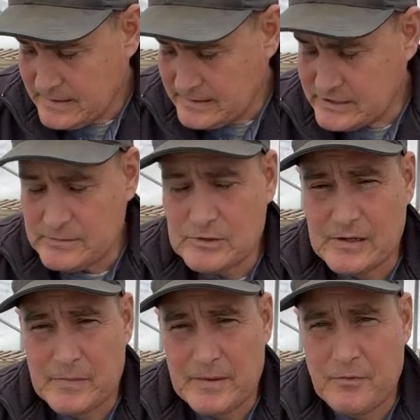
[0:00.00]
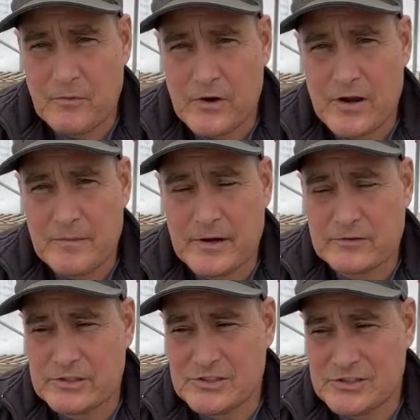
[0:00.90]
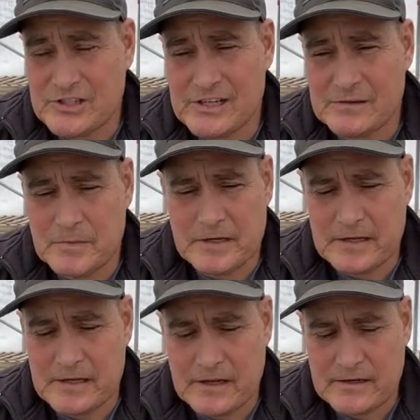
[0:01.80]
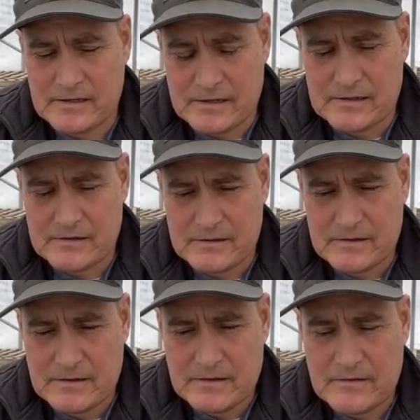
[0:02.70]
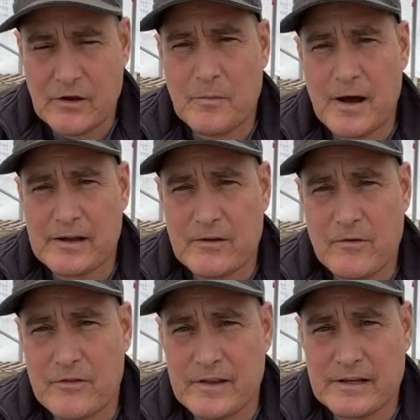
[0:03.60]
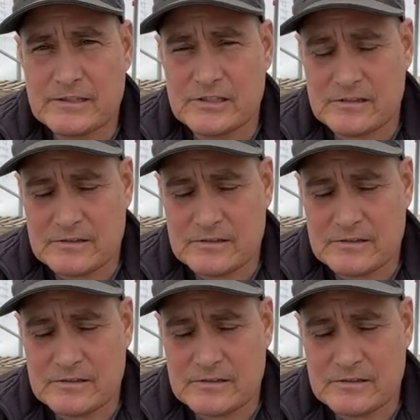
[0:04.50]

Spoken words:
it seems like people will come here just to see them, and then they'll buy other things